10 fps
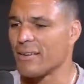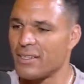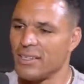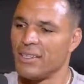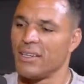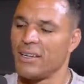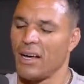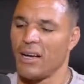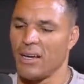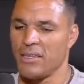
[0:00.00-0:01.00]
I'm just kidding. I
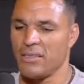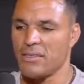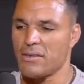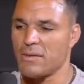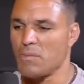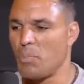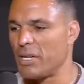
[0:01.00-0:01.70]
don't, uh, I don't care.